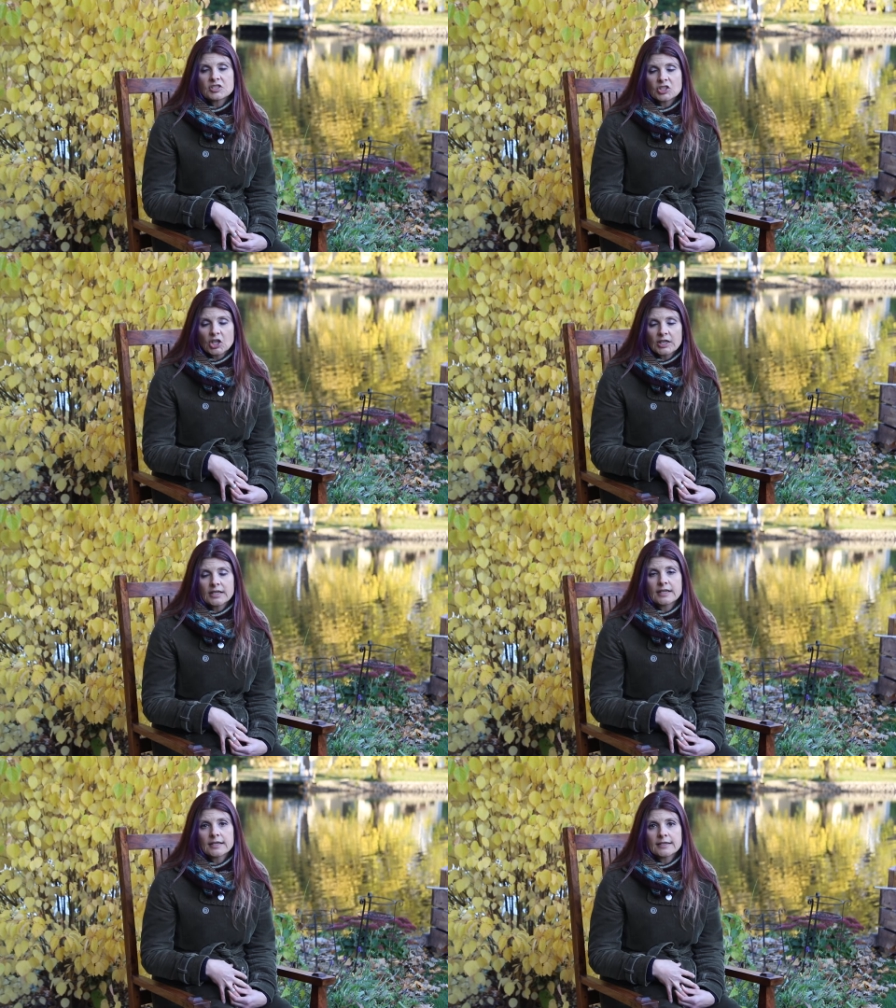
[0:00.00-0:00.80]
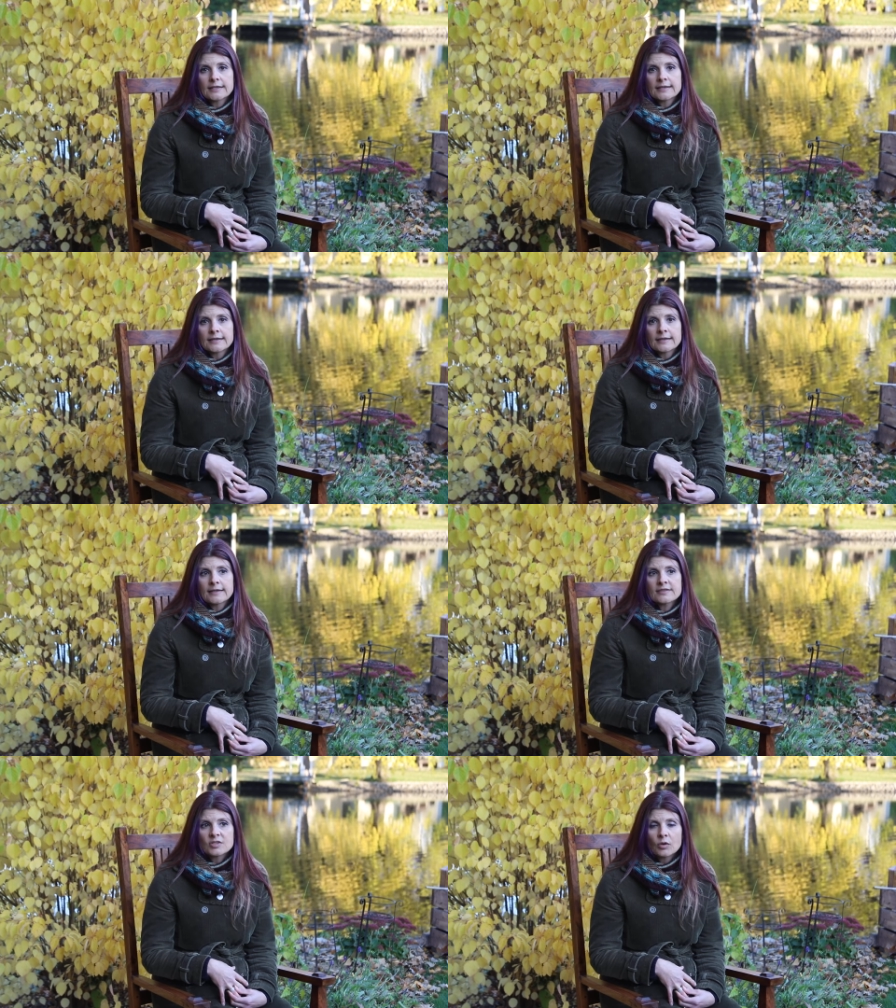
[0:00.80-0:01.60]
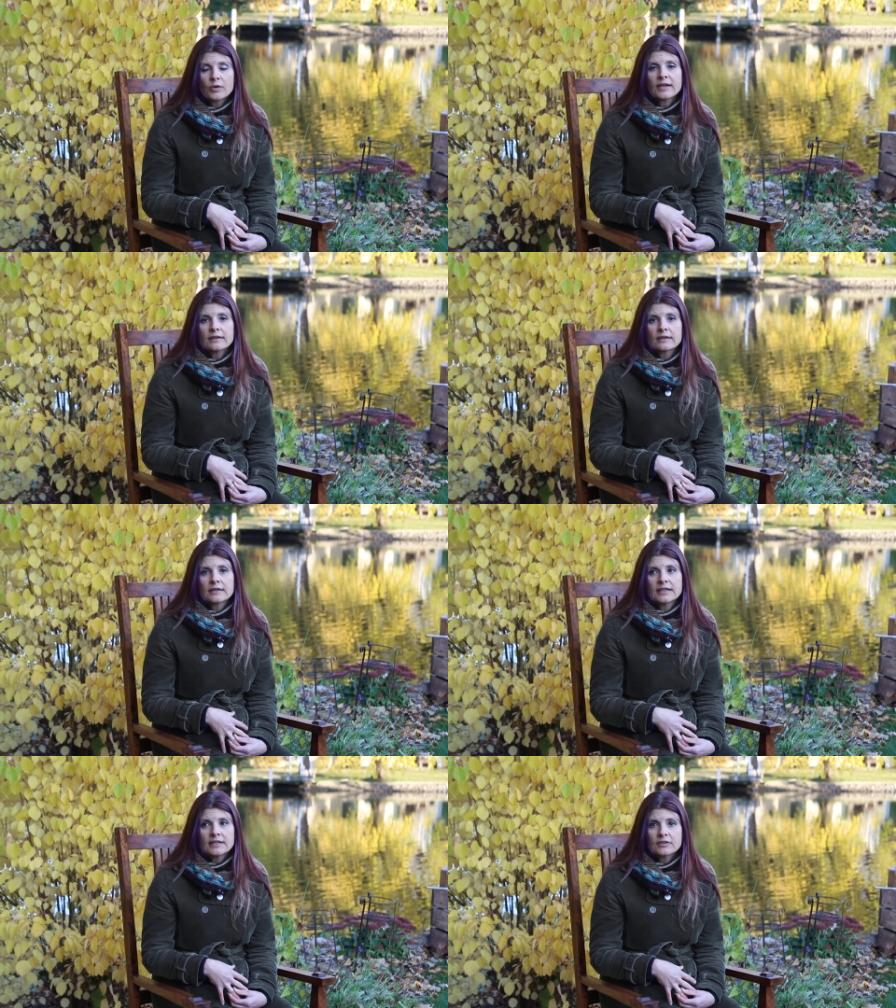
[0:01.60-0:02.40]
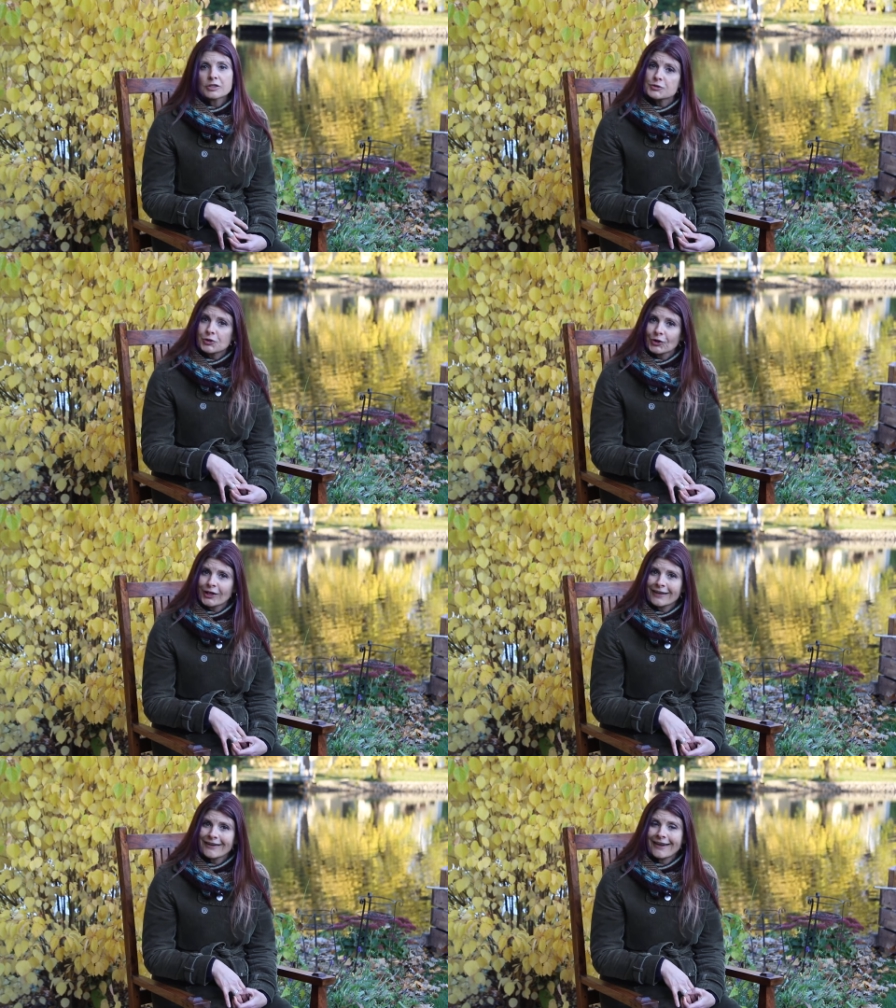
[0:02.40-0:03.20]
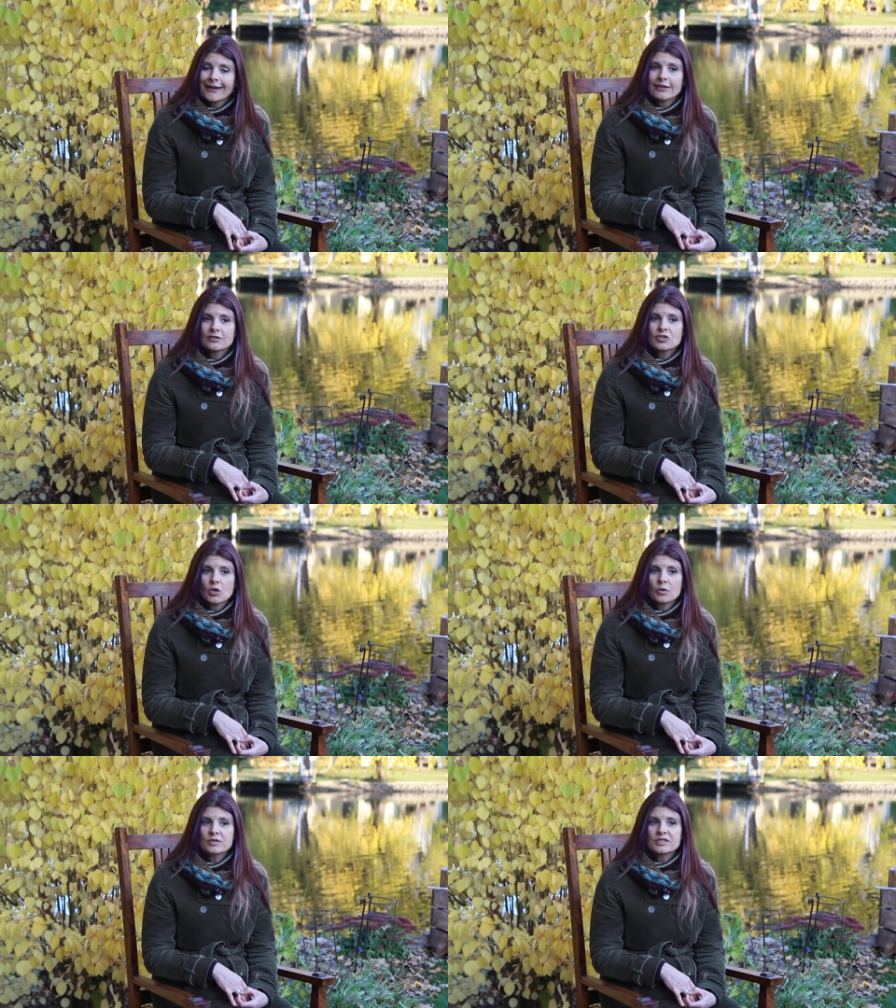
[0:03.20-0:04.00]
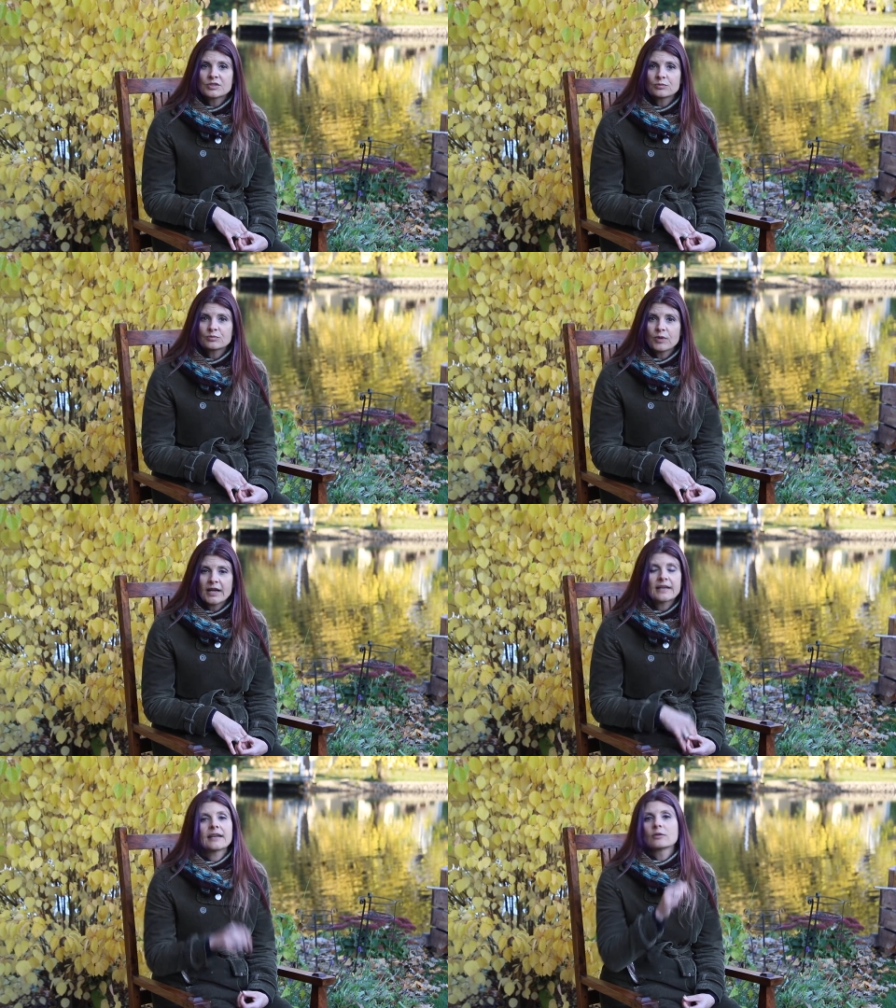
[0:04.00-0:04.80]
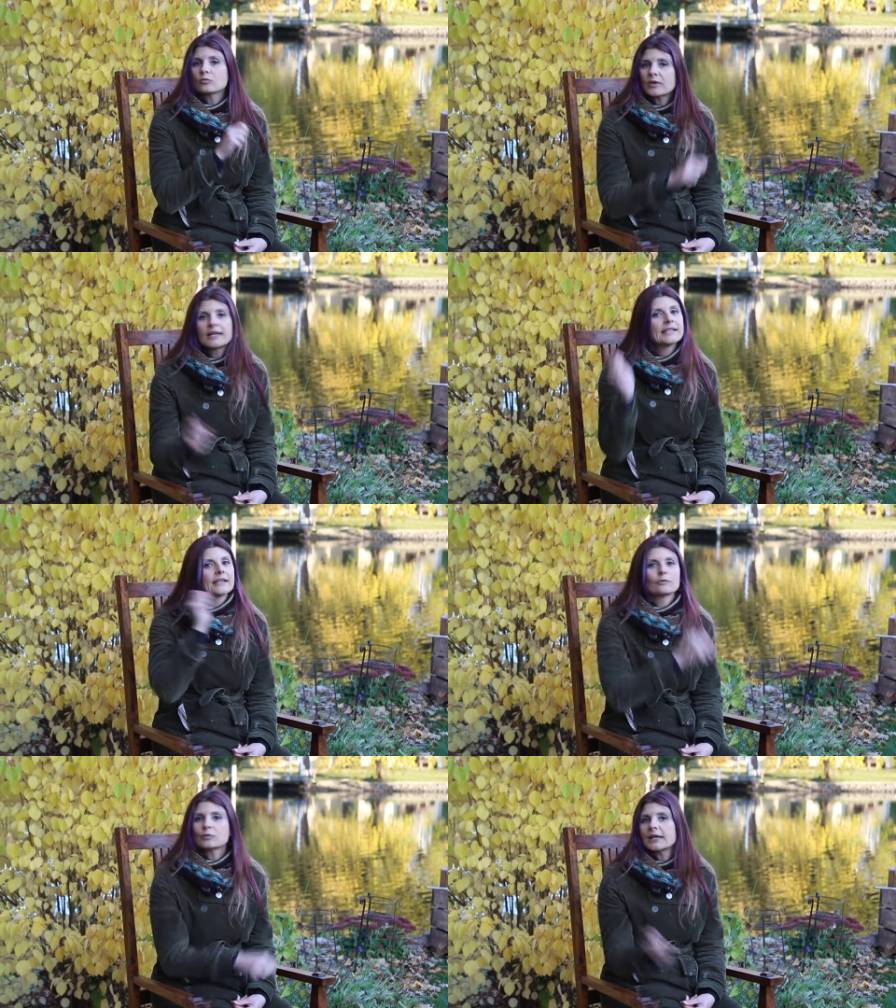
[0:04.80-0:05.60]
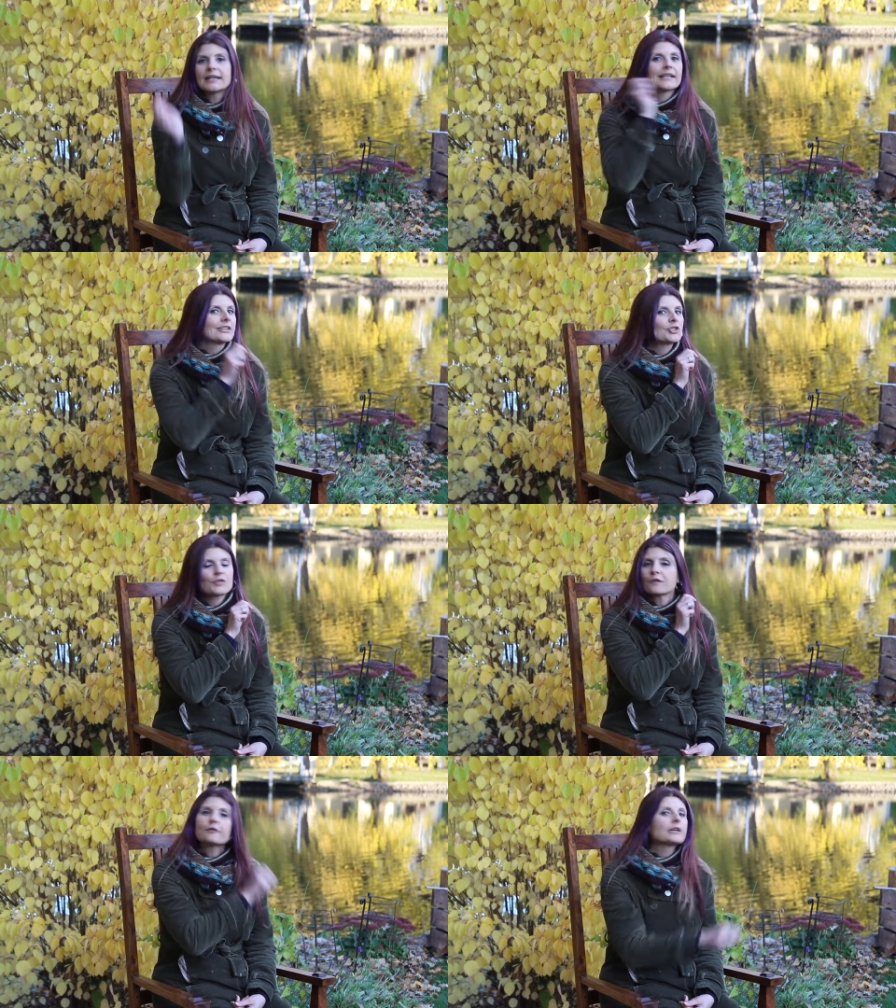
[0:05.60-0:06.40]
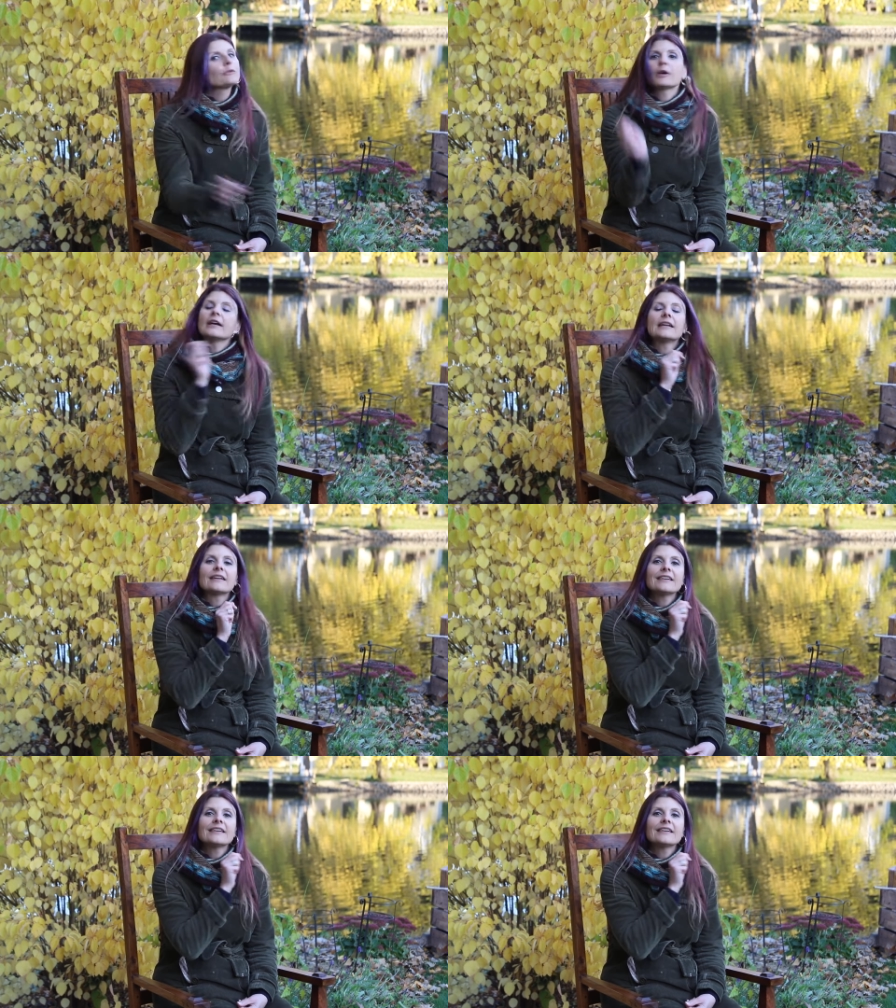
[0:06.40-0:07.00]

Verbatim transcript: started his own healing journey and chose to write and write and write and just free write.